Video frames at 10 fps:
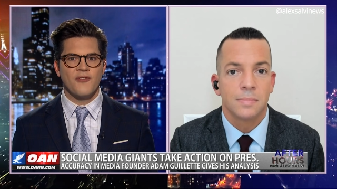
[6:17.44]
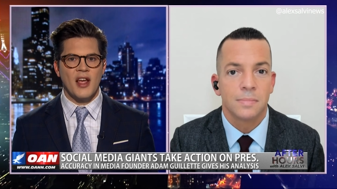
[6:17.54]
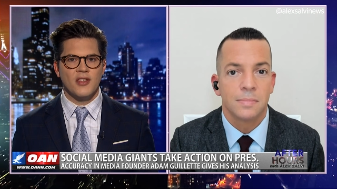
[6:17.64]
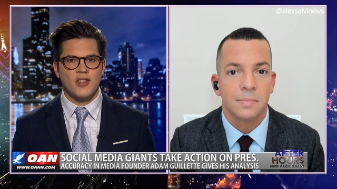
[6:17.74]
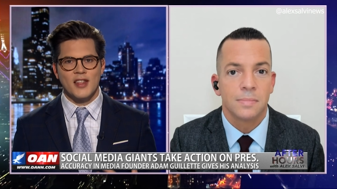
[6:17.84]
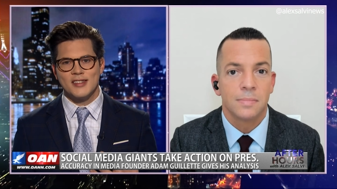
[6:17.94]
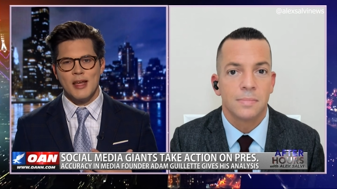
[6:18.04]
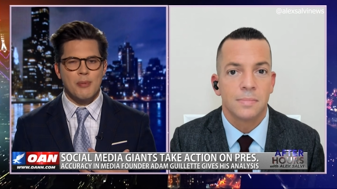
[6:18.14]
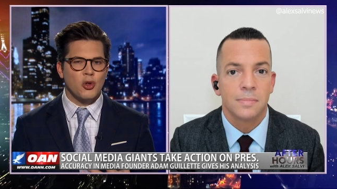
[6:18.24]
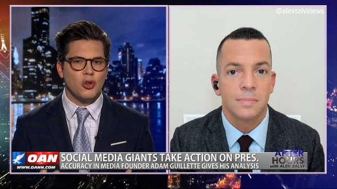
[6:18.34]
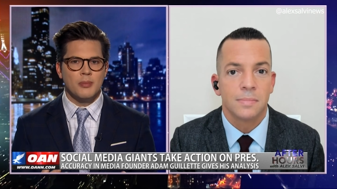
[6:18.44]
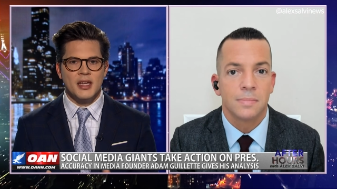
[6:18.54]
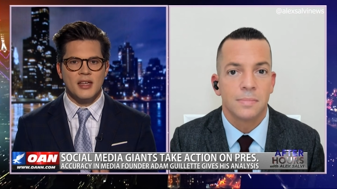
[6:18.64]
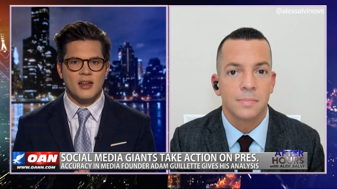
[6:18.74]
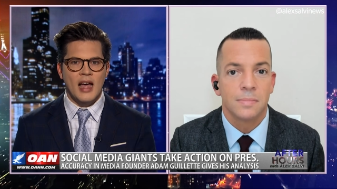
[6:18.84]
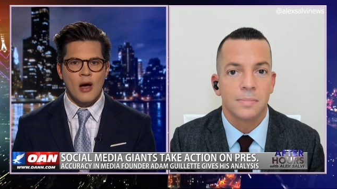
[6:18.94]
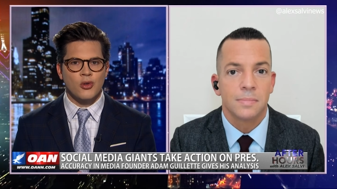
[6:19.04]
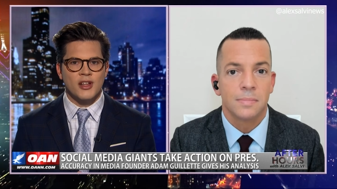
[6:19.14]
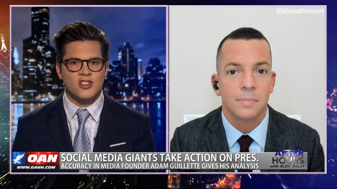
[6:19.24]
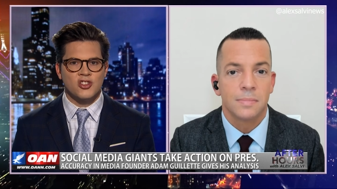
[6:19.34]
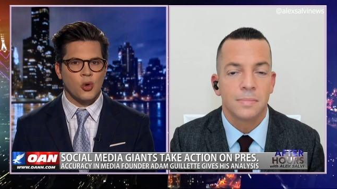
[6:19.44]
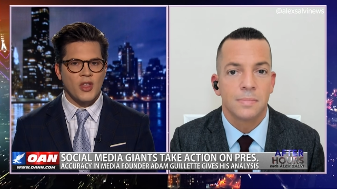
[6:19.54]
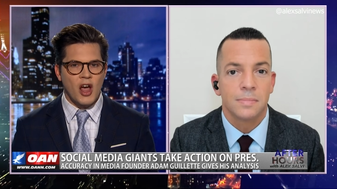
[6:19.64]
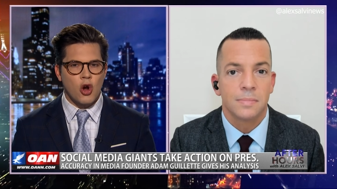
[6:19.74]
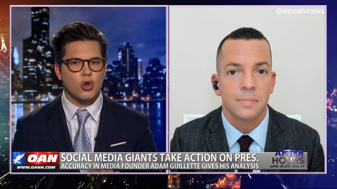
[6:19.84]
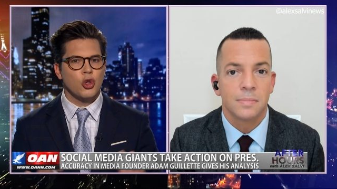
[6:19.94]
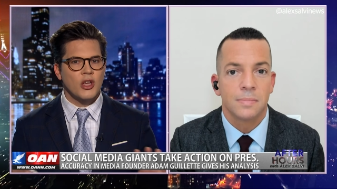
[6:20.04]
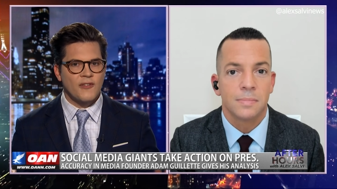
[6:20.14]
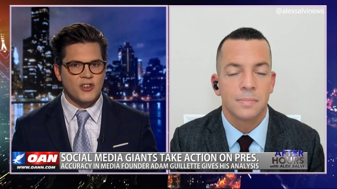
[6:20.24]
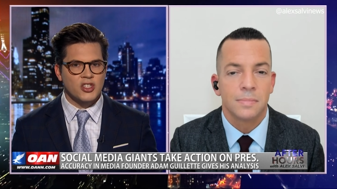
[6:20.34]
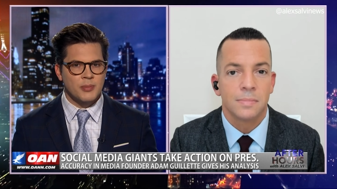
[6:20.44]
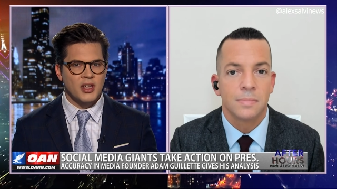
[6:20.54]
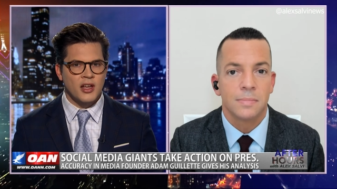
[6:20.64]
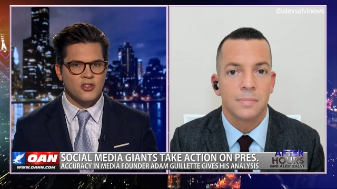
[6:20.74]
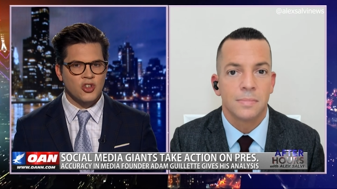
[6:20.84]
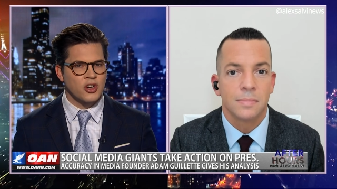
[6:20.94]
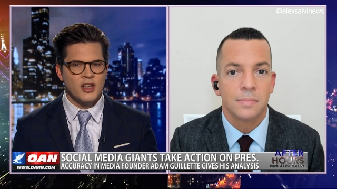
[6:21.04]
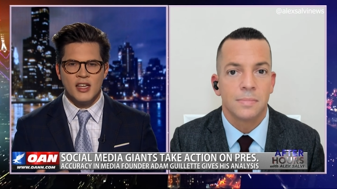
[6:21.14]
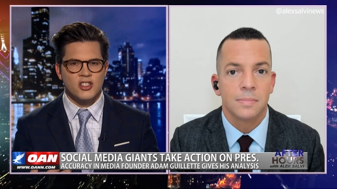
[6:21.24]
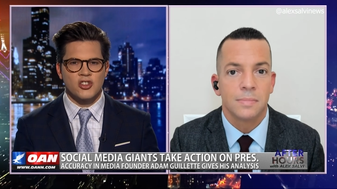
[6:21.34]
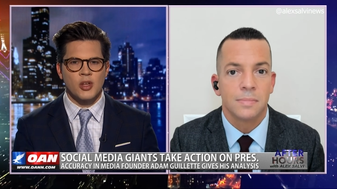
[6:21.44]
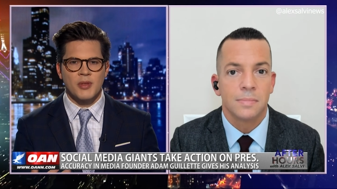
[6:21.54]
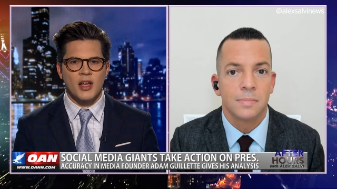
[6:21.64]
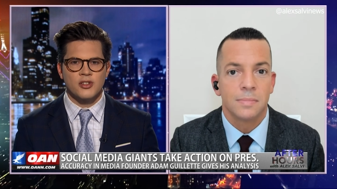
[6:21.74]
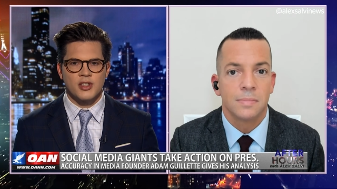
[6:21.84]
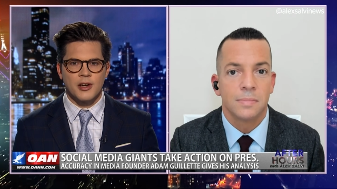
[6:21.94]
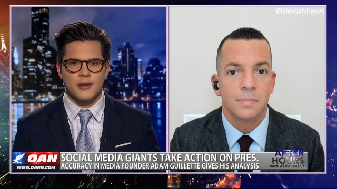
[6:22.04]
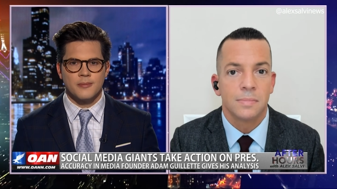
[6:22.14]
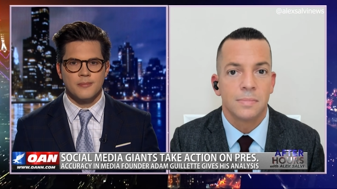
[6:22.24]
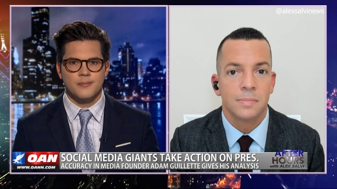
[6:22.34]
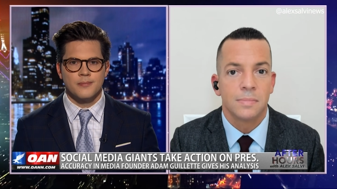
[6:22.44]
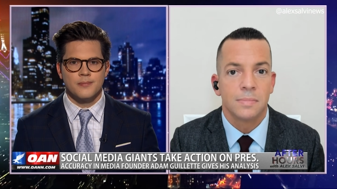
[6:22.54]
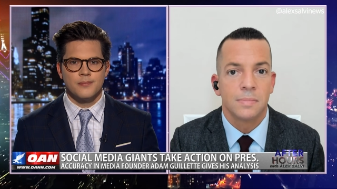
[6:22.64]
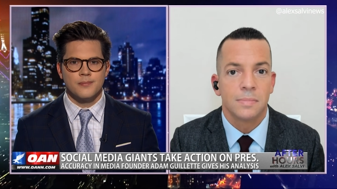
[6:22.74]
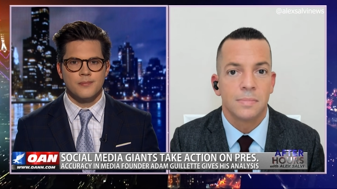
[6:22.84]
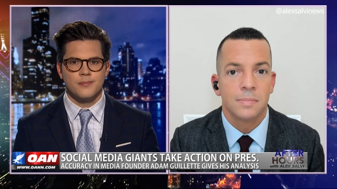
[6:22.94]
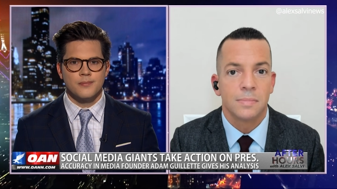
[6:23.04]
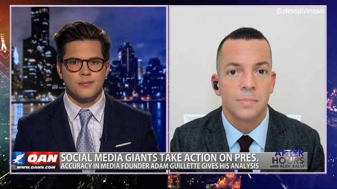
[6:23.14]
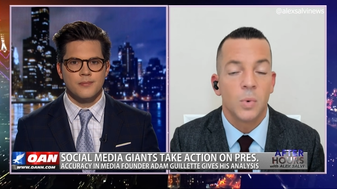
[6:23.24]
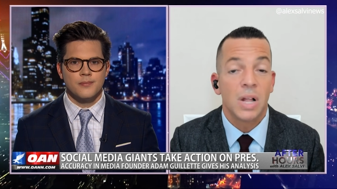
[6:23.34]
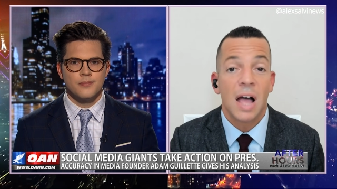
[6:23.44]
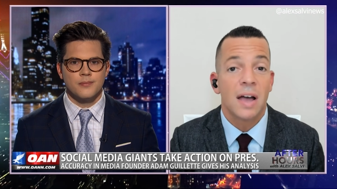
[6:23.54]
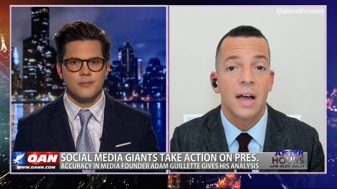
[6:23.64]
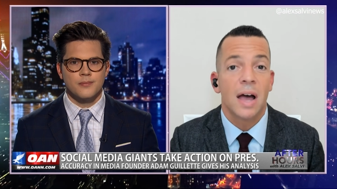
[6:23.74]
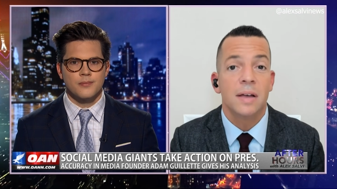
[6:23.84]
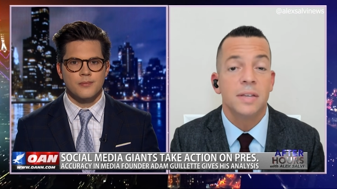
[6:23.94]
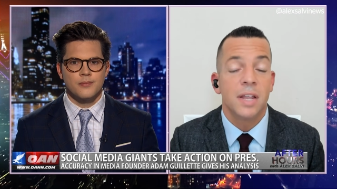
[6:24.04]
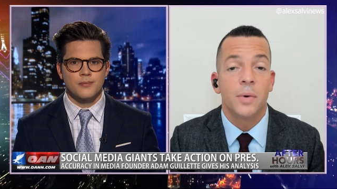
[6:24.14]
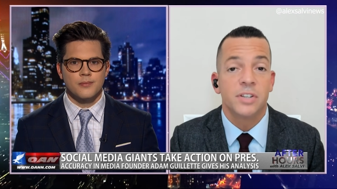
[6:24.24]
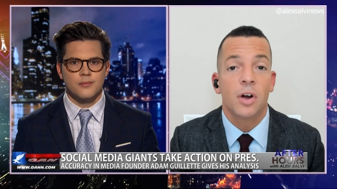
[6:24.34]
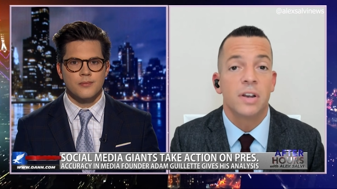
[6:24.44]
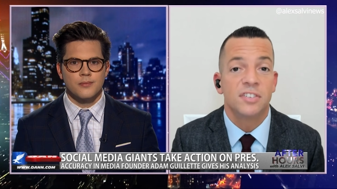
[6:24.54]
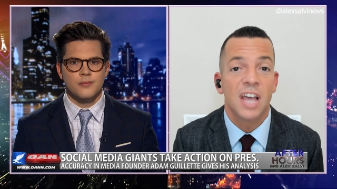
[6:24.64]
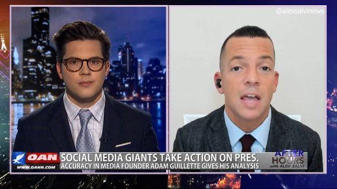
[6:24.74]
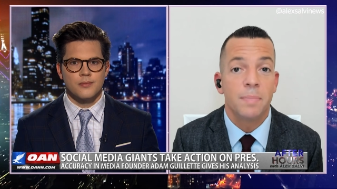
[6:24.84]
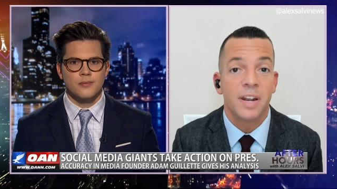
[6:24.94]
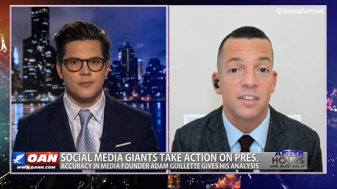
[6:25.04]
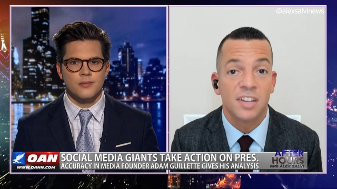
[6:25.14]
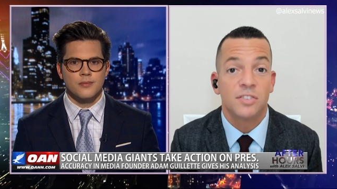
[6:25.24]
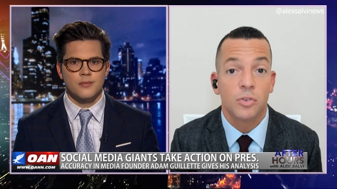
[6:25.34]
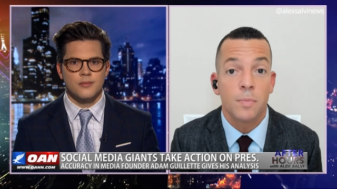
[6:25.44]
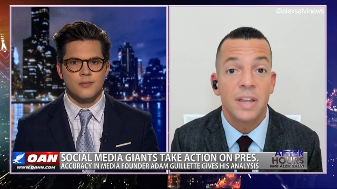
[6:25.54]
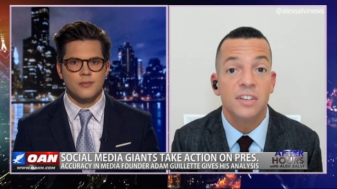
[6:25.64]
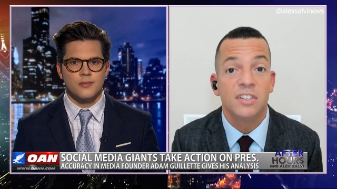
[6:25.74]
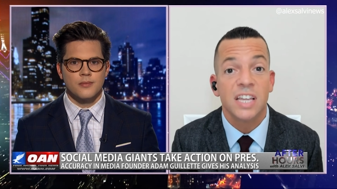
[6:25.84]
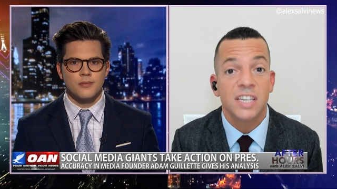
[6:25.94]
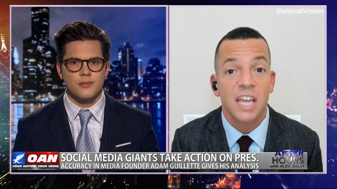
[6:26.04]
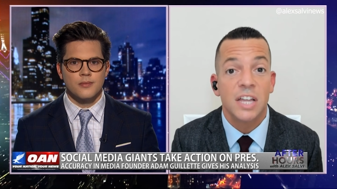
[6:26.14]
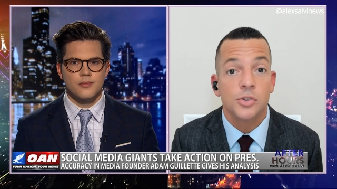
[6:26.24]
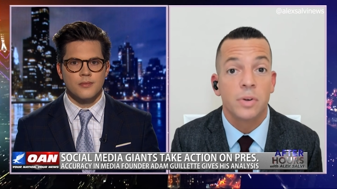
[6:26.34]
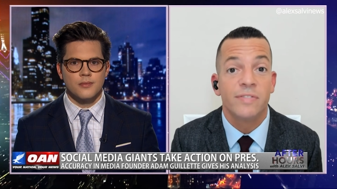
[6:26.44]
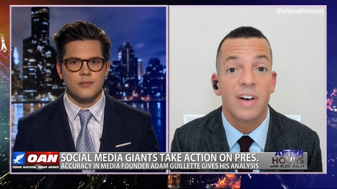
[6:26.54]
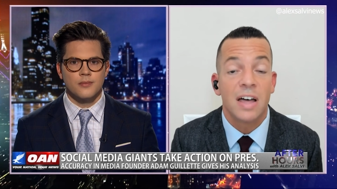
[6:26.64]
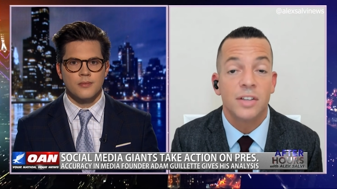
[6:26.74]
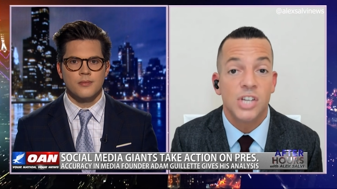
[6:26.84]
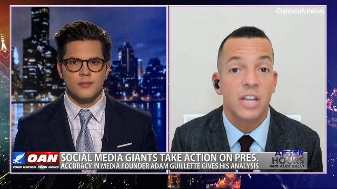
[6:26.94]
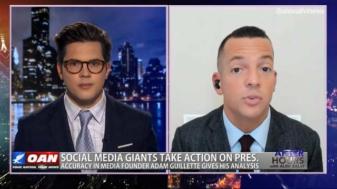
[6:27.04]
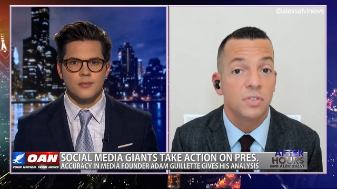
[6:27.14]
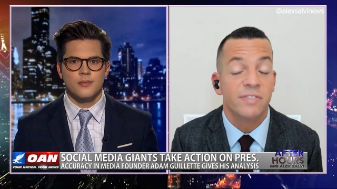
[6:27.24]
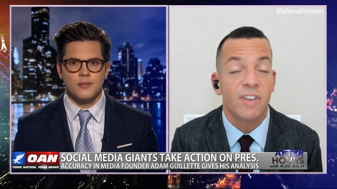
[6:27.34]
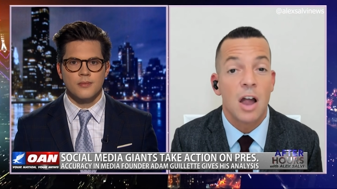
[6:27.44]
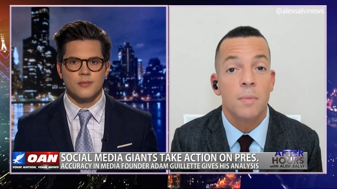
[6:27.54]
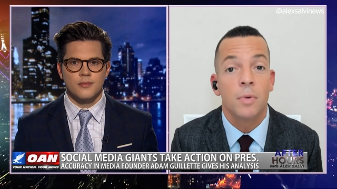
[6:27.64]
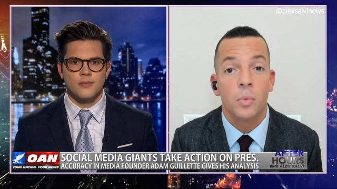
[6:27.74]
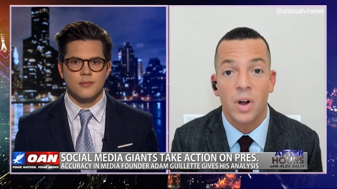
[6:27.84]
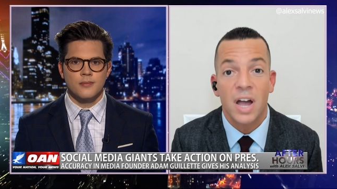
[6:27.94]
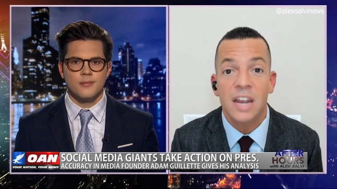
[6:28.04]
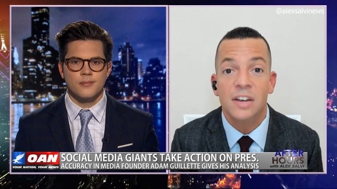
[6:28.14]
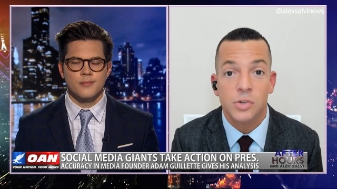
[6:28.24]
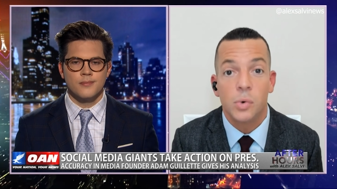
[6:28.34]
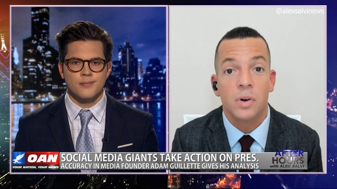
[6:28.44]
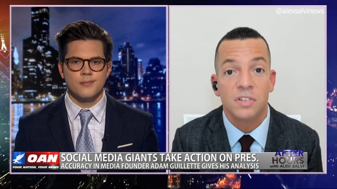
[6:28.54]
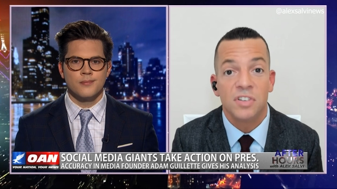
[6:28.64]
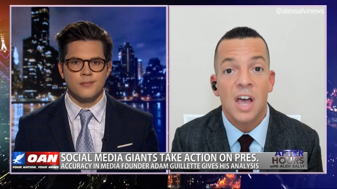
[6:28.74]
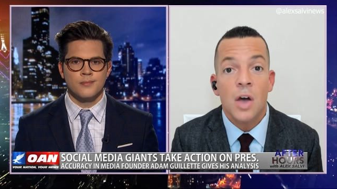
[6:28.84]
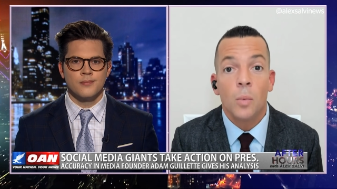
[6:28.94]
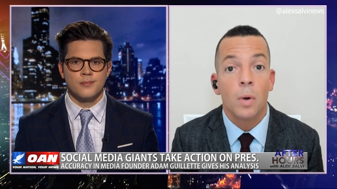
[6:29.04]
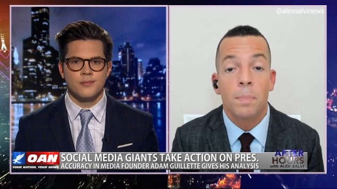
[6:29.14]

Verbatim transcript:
Speaker 1: faith in the typical media outlets, so they are looking for something else, or is there something else there?
Speaker 2: Well, I, you know, it's hard to say, but it's a tremendously dangerous, dangerous environment we're headed towards. We're